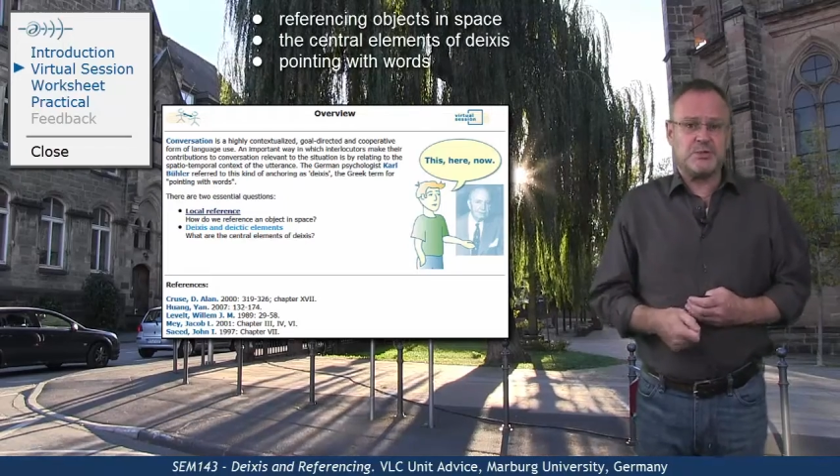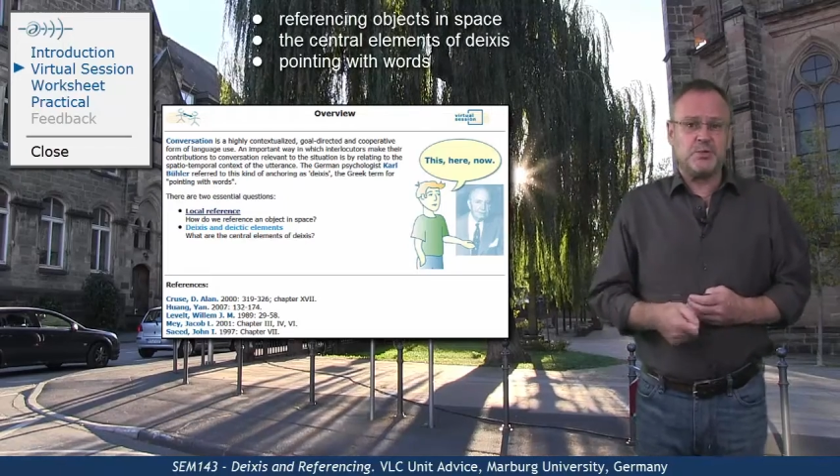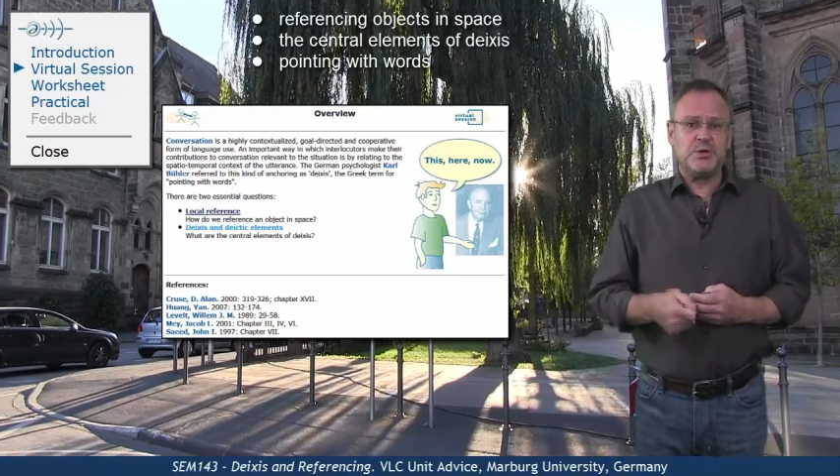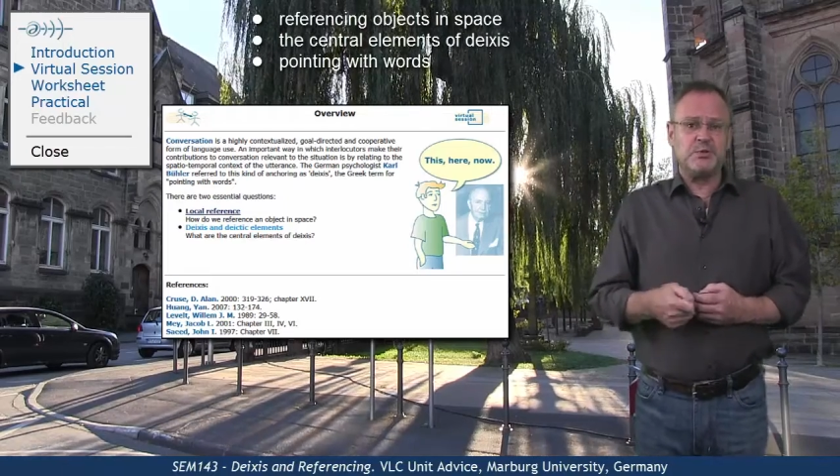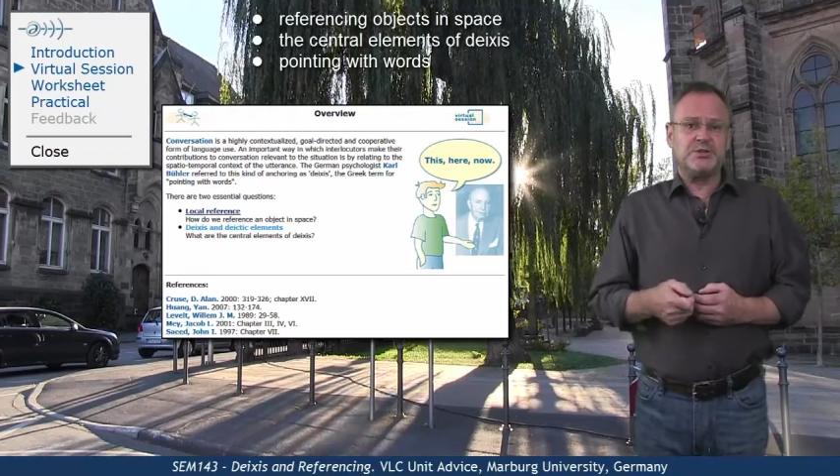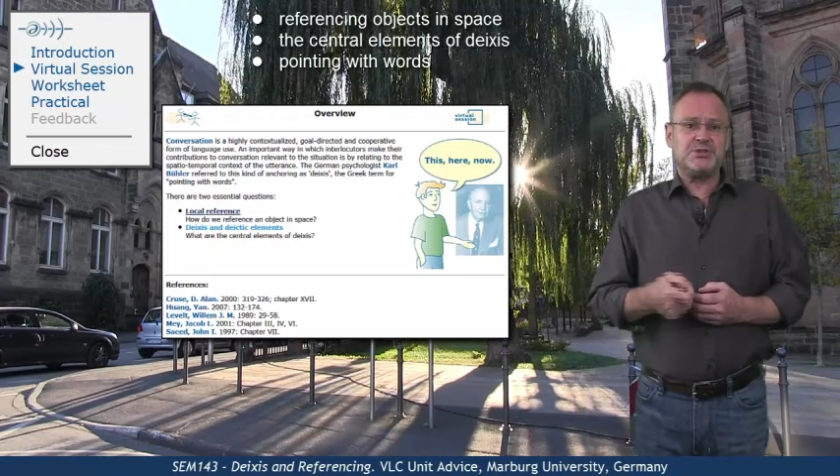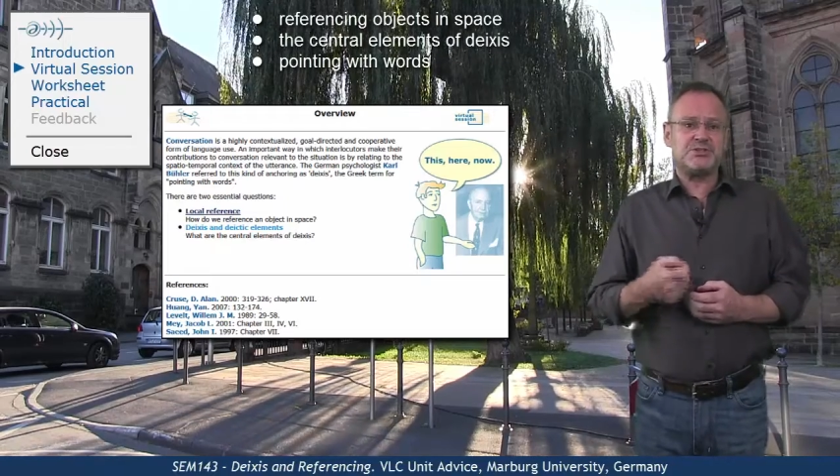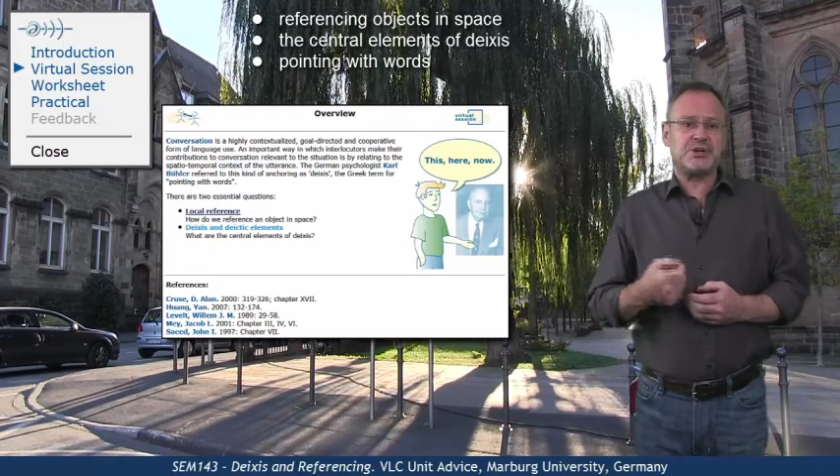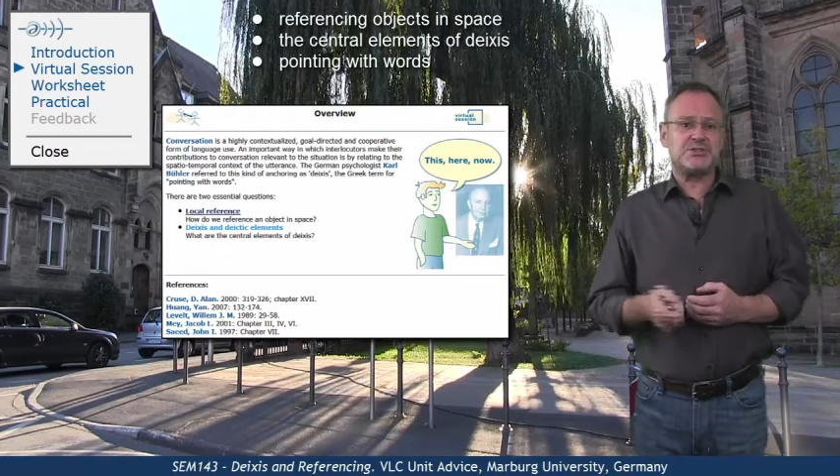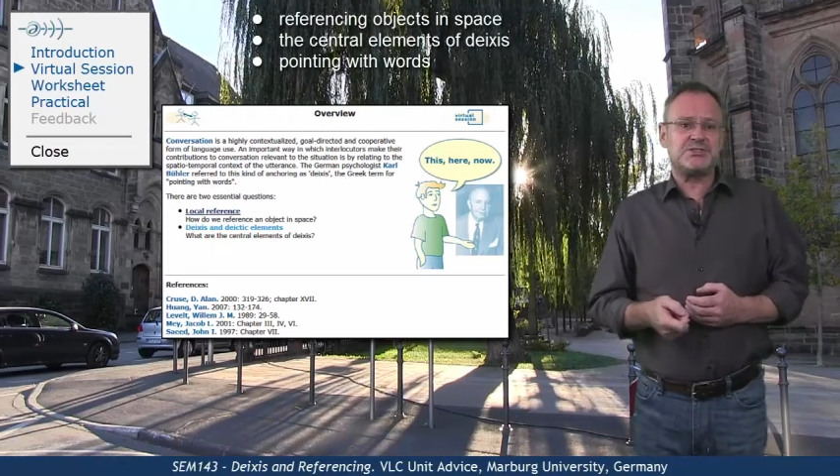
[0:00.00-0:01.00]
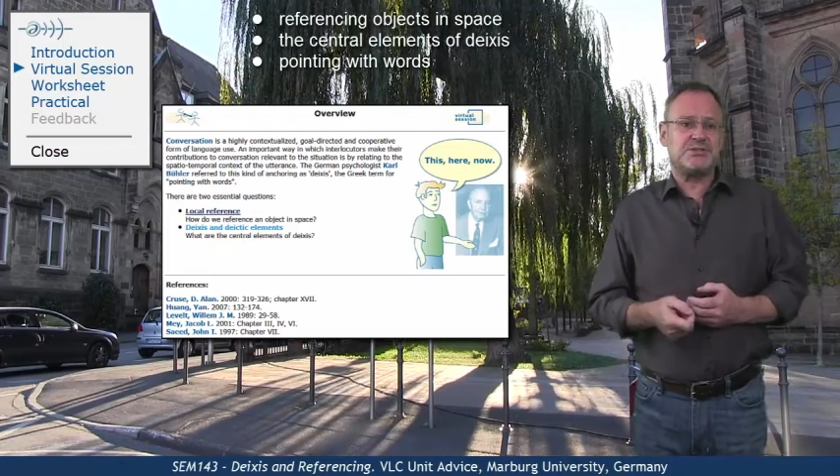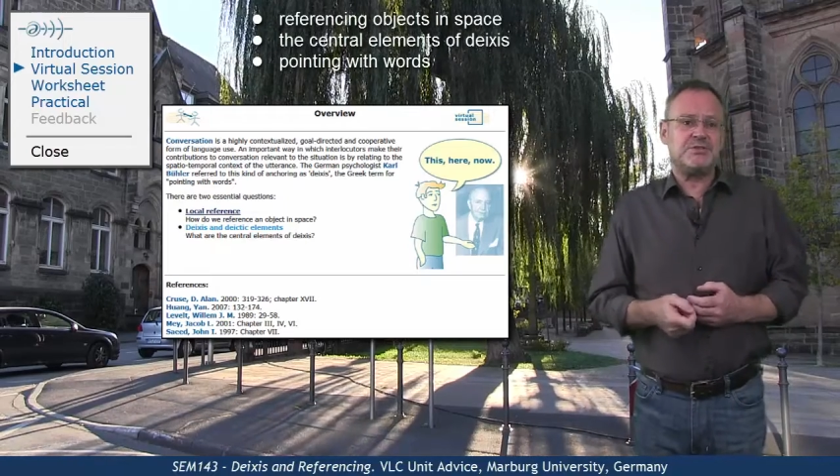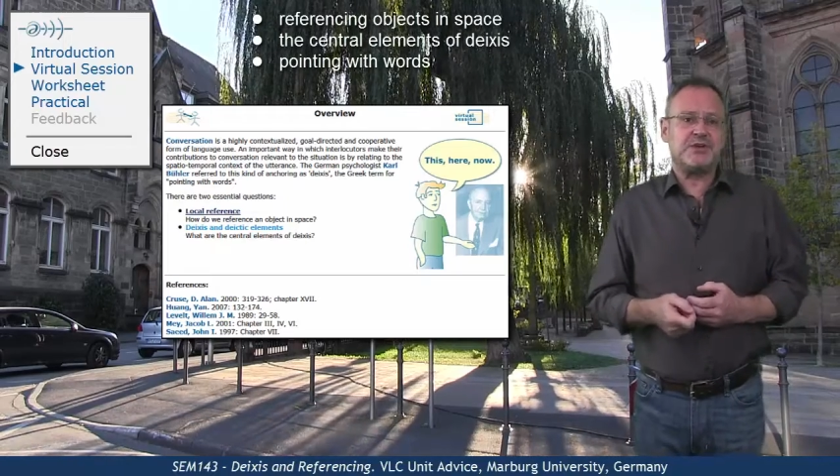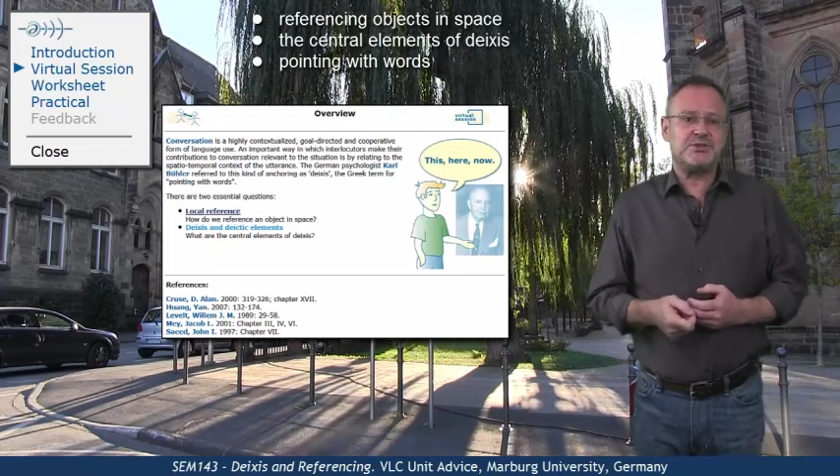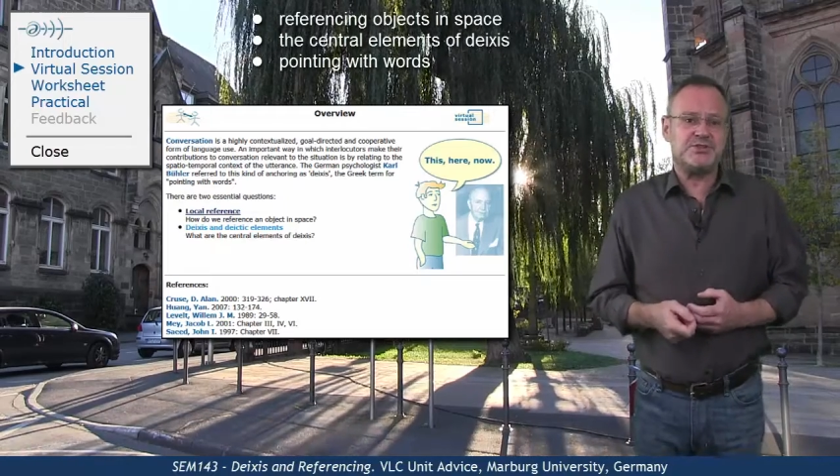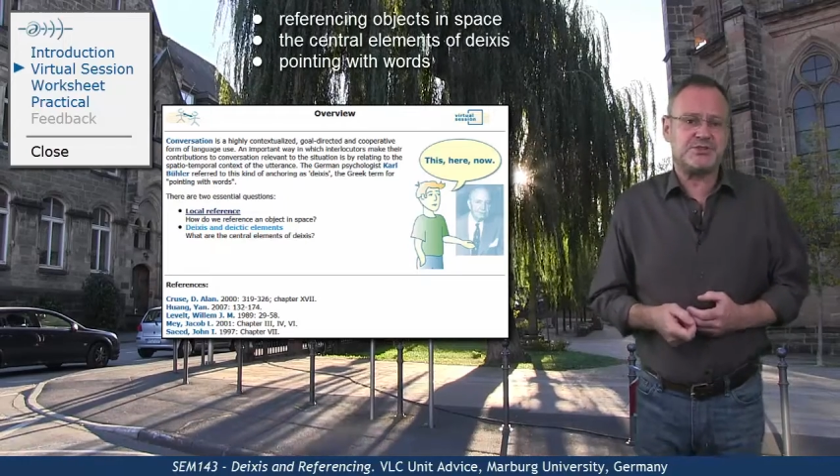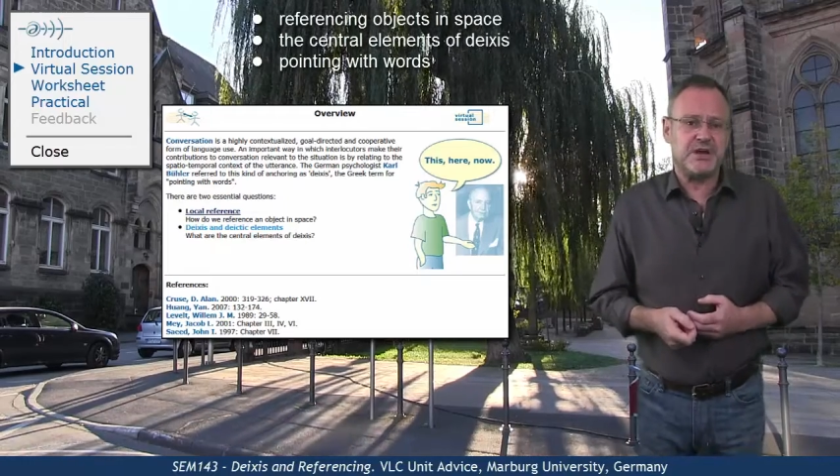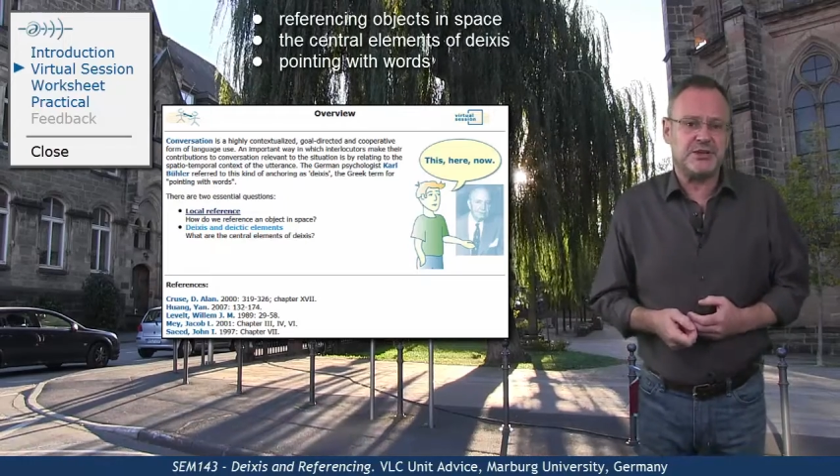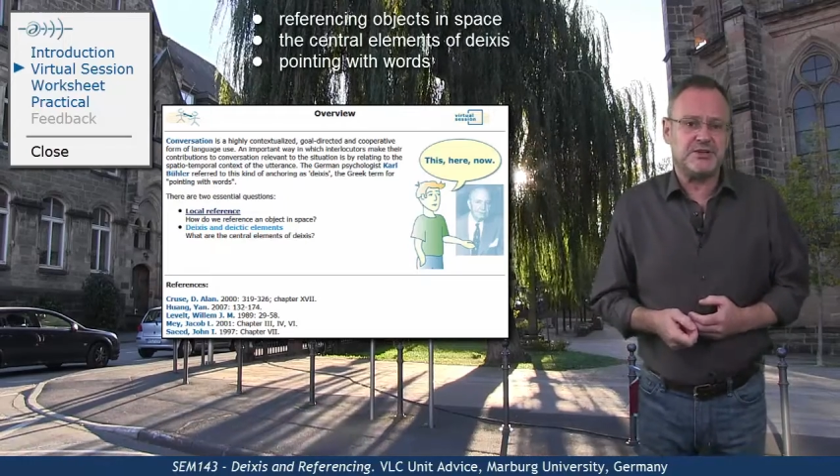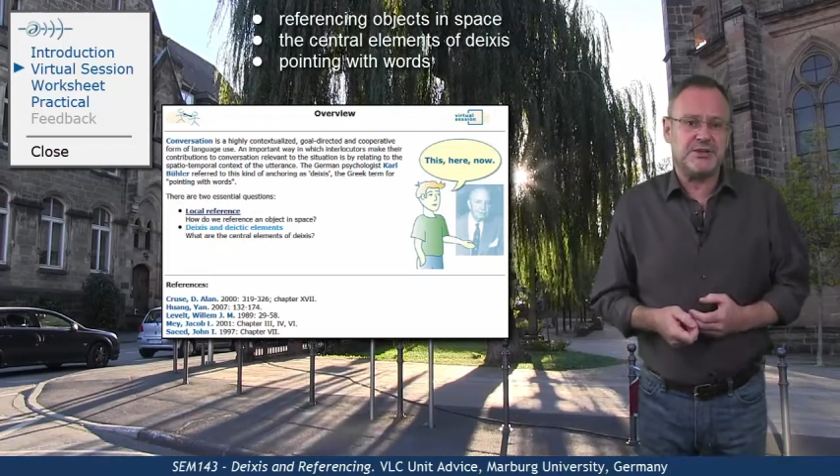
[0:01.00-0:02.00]
we will discuss the various
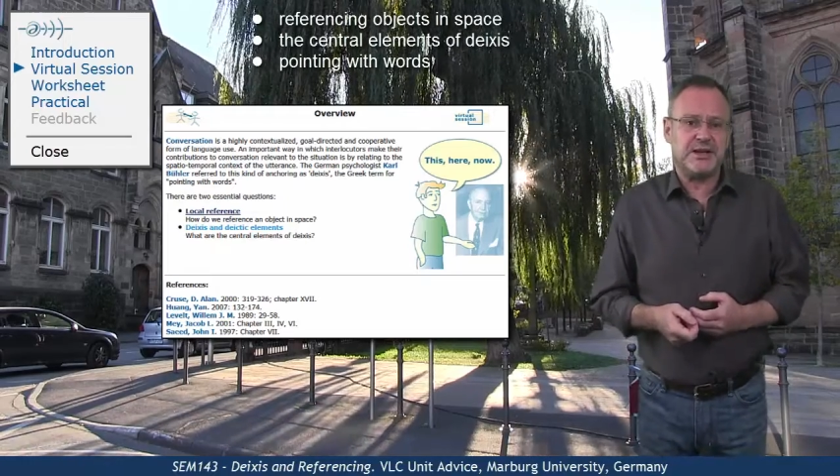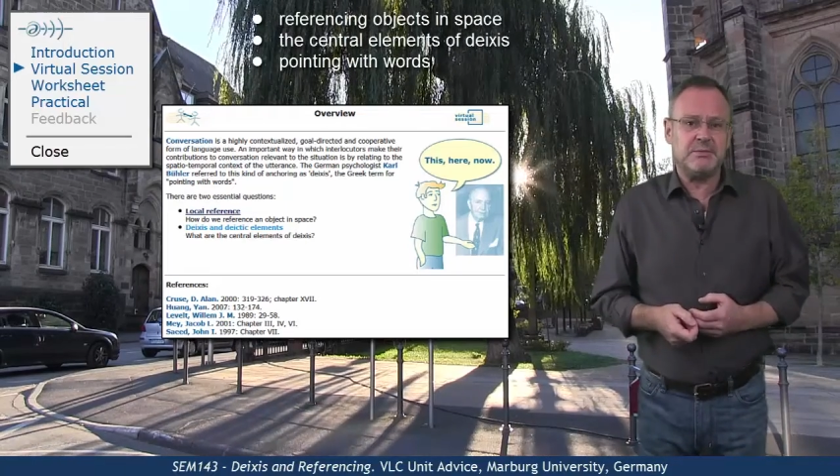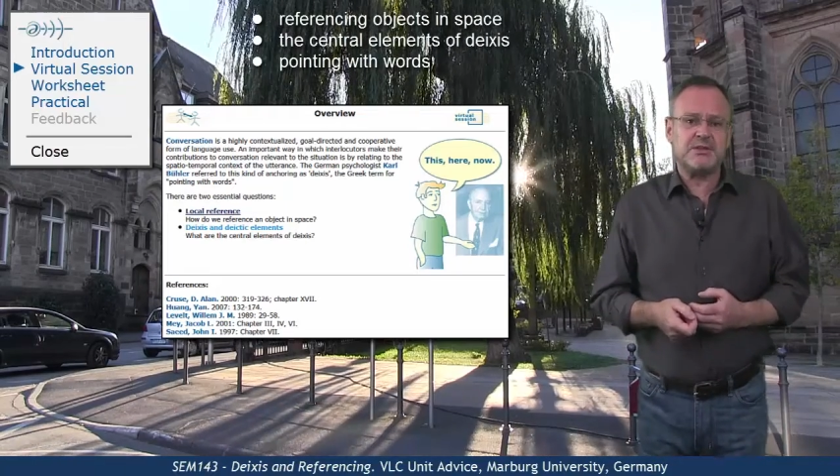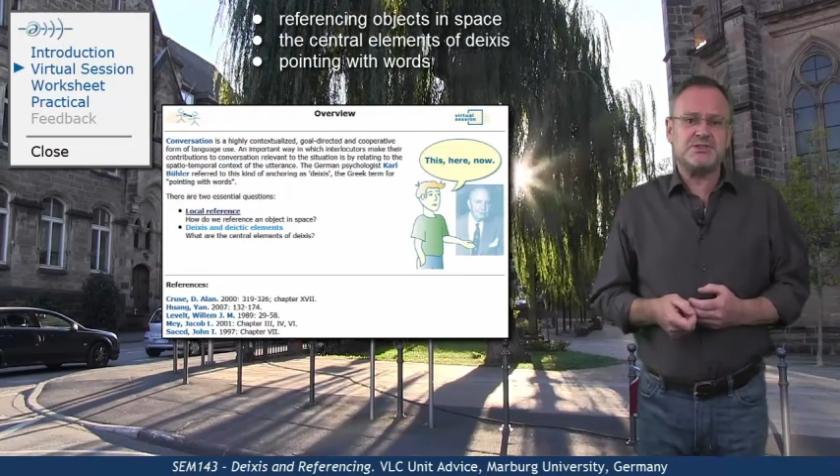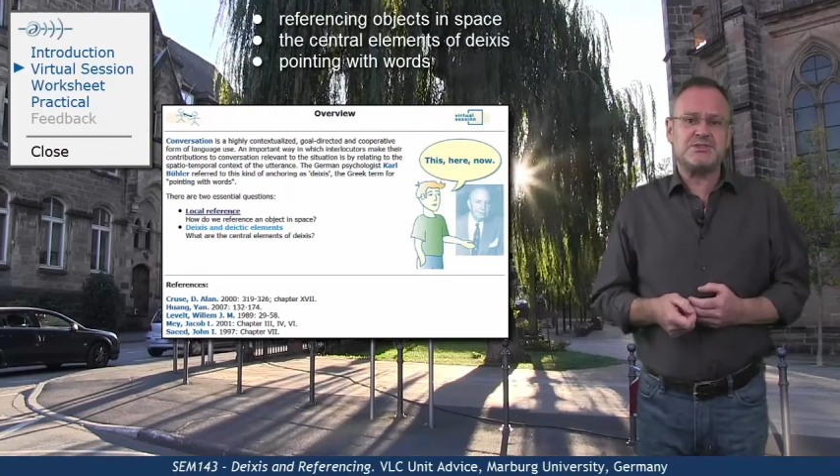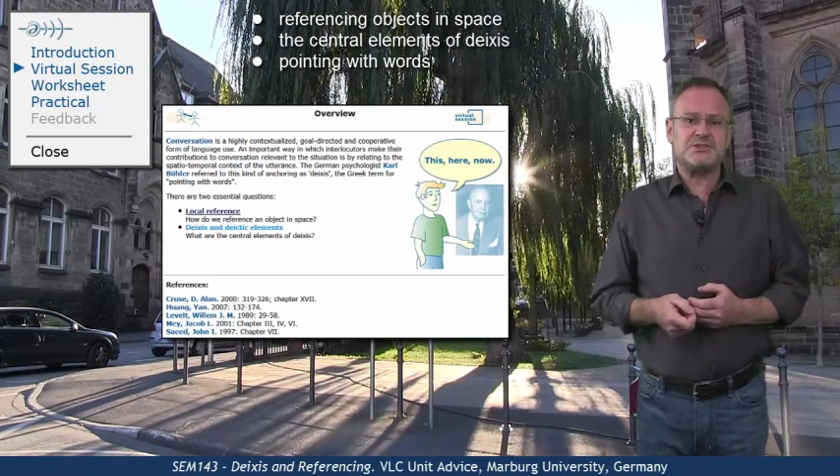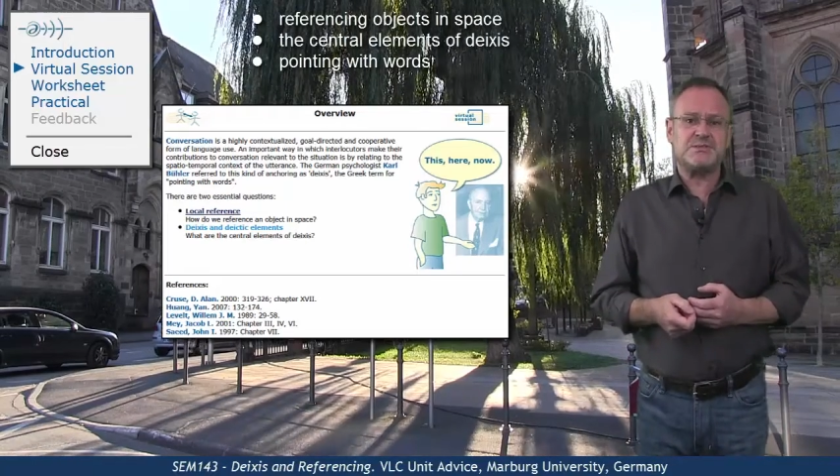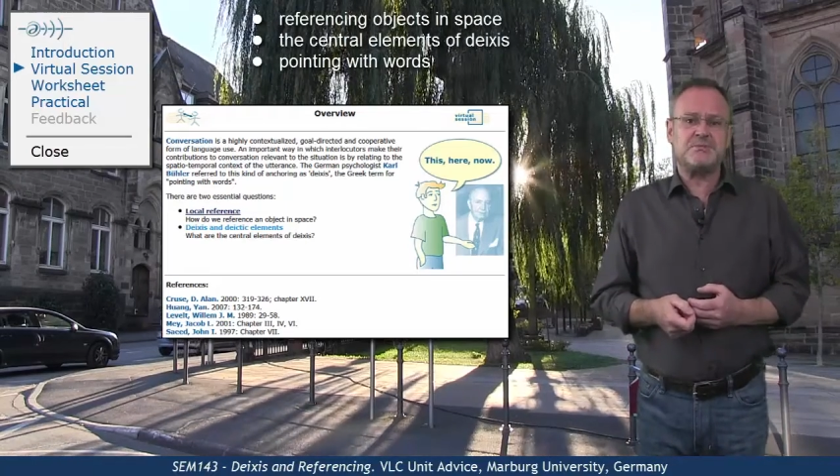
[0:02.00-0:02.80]
deictic elements,